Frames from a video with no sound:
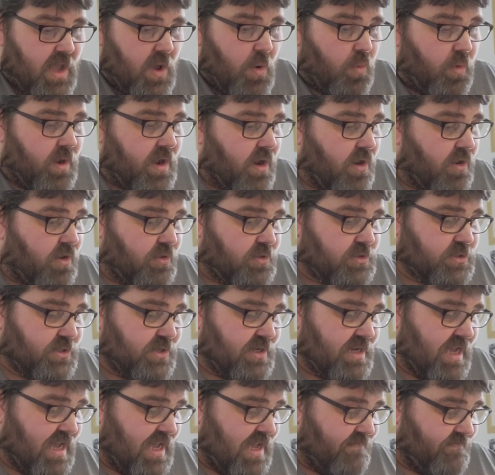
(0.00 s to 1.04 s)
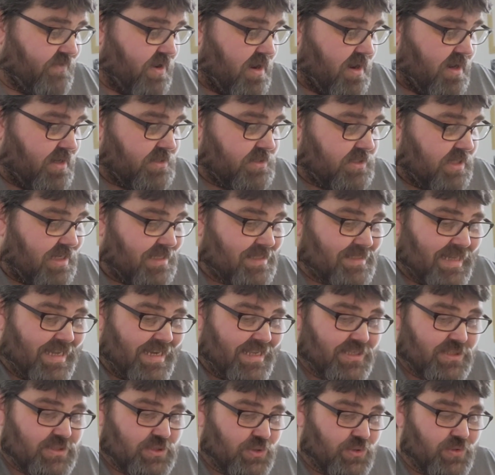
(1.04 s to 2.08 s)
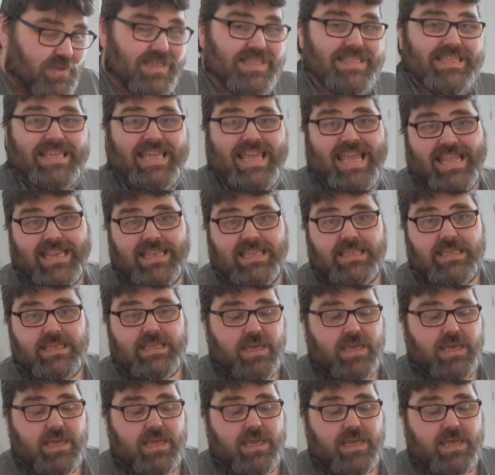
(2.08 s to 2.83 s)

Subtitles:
We are also going to have our Titanic talk at the end,